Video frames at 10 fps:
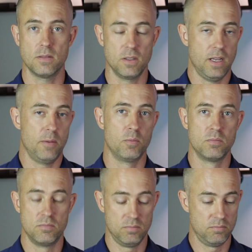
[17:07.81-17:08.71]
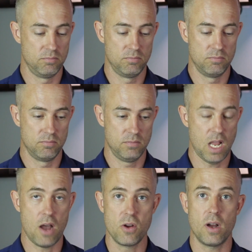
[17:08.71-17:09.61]
So then
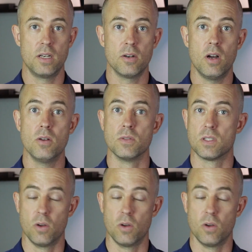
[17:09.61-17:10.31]
now you're on your own.